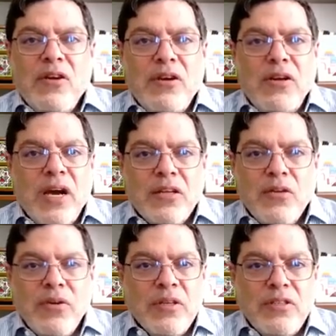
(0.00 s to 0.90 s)
are
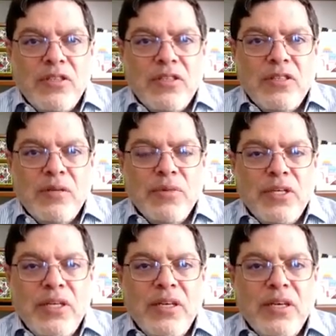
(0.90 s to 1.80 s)
not going to just
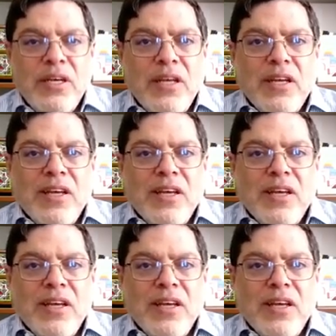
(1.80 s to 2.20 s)
simply